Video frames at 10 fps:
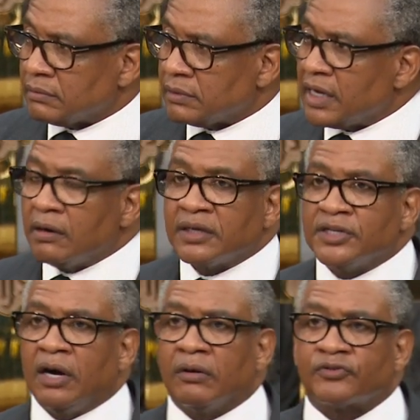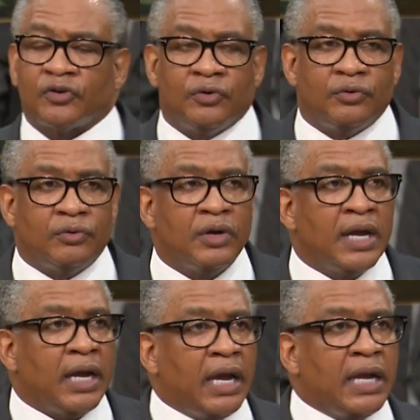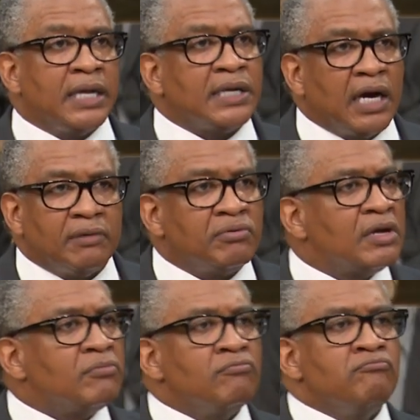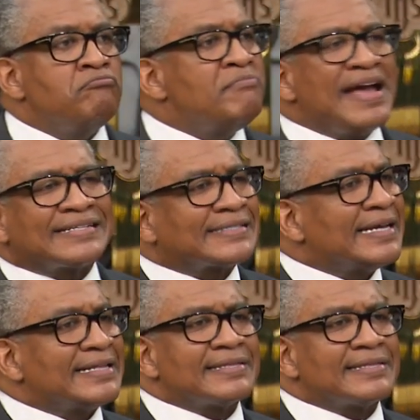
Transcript: There are adults who end up messing